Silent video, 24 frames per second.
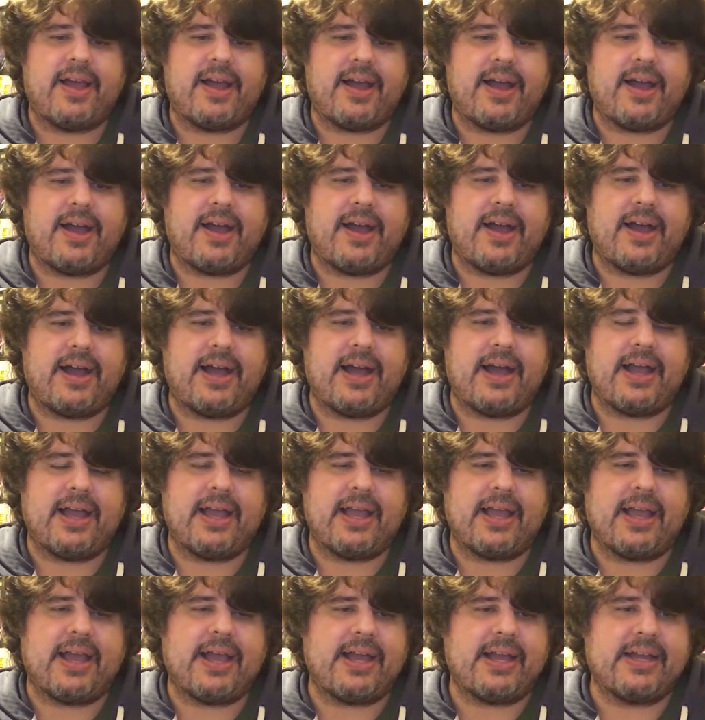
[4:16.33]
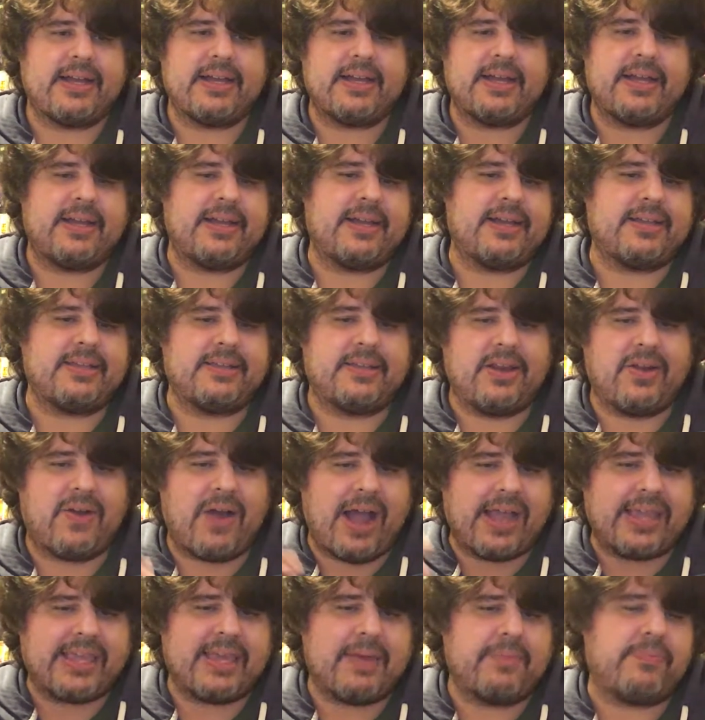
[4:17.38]
you know,
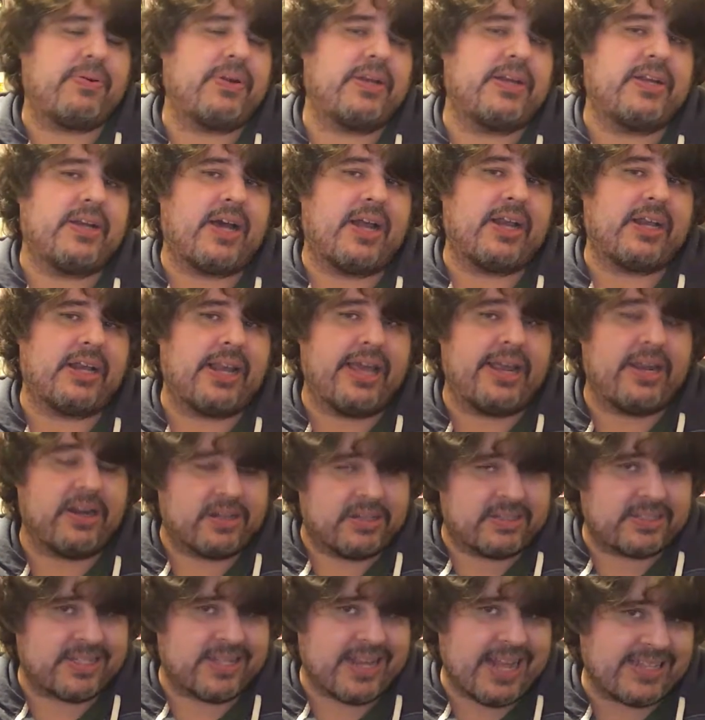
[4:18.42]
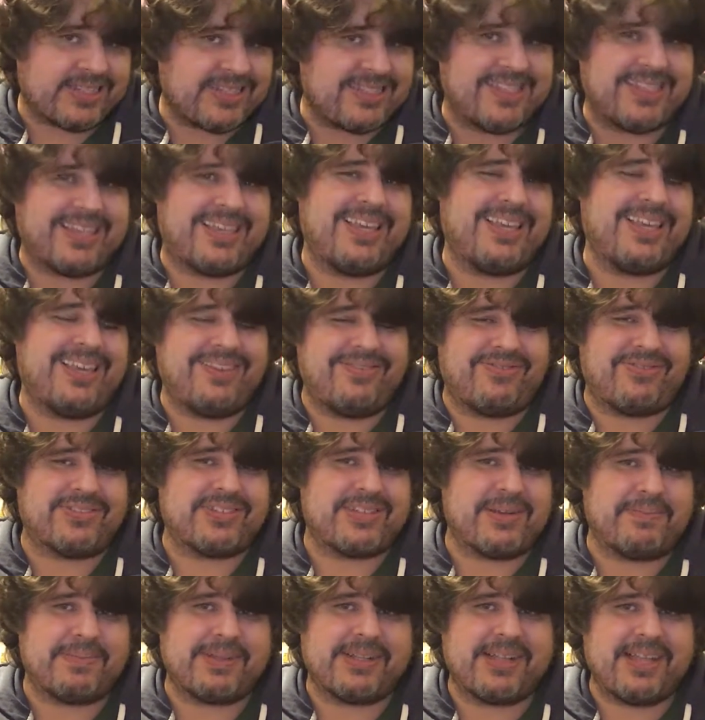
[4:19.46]
I kept putting on layers, and that's the key for
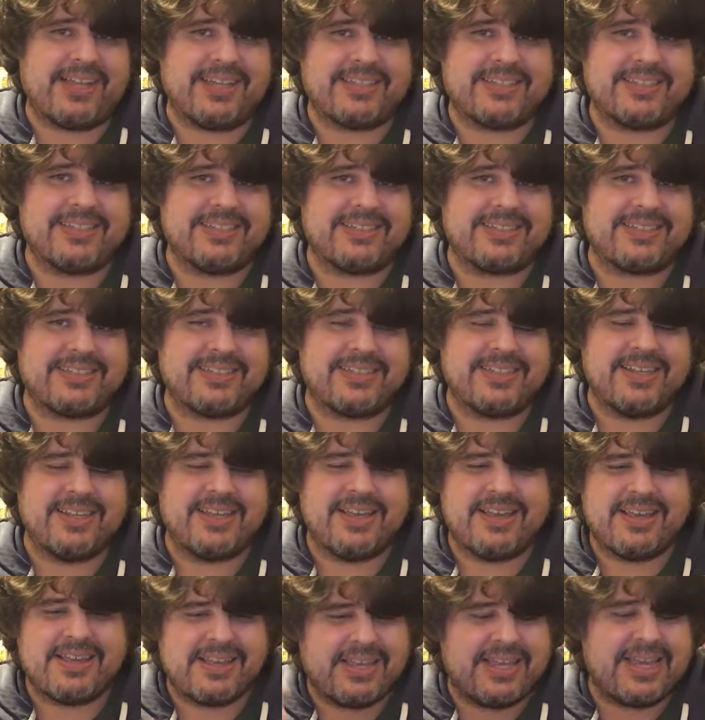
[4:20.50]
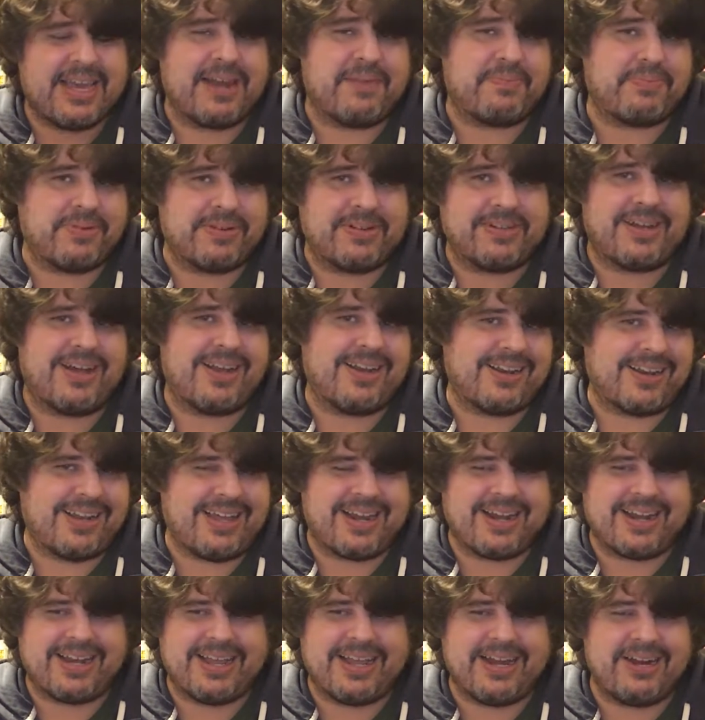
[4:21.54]
something like this. You got to put on a
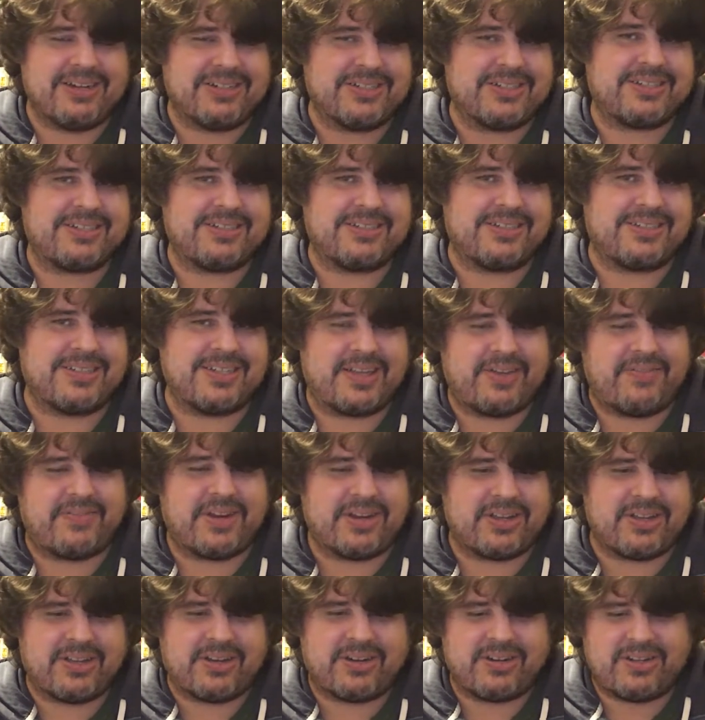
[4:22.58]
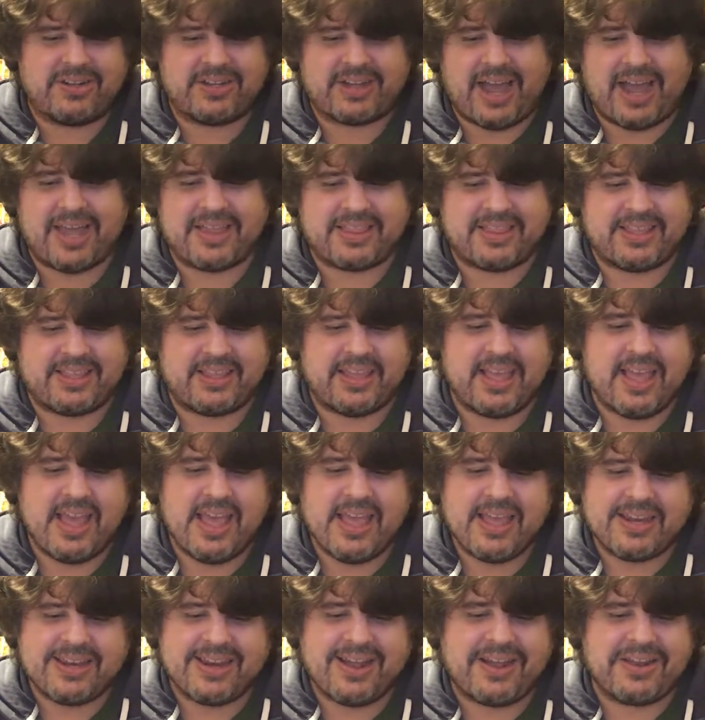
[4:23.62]
lot of layers to give it a good look, I think.
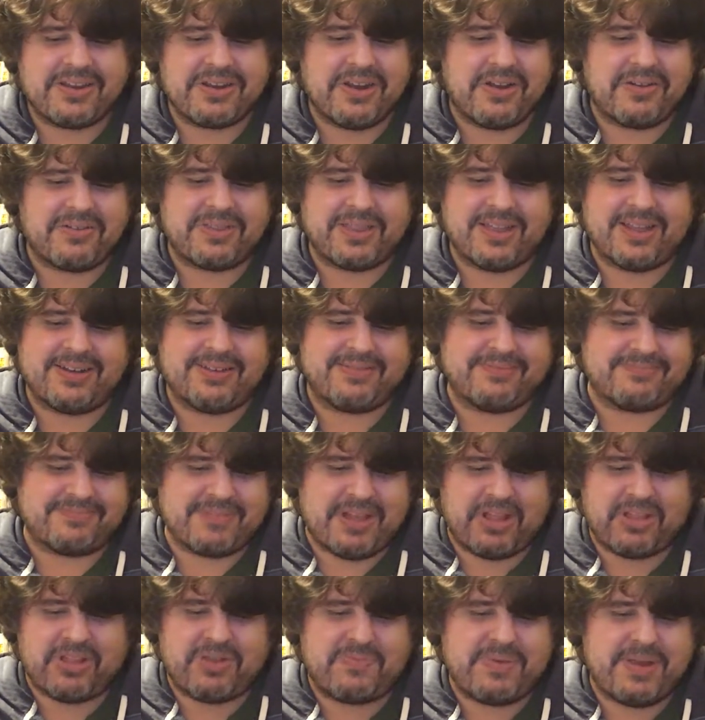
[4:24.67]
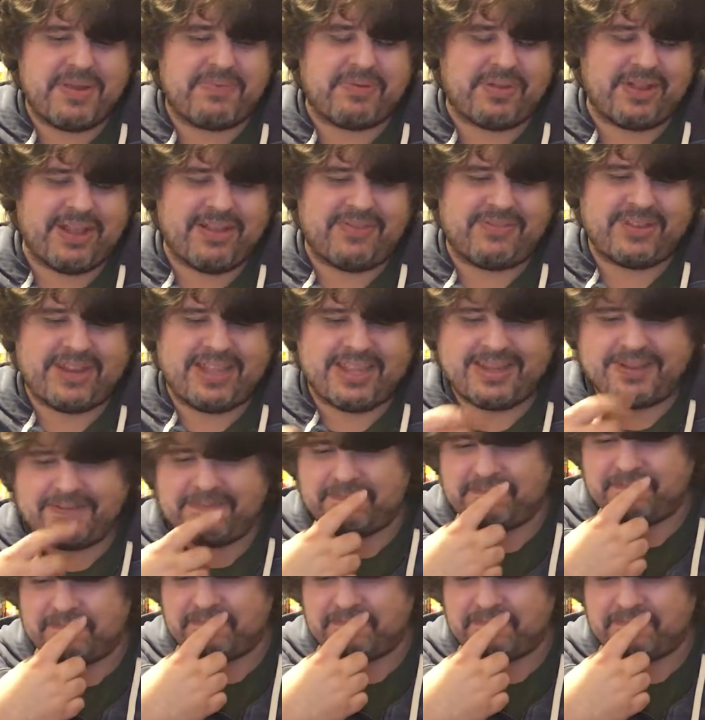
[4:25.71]
Now, I know that other people have, like,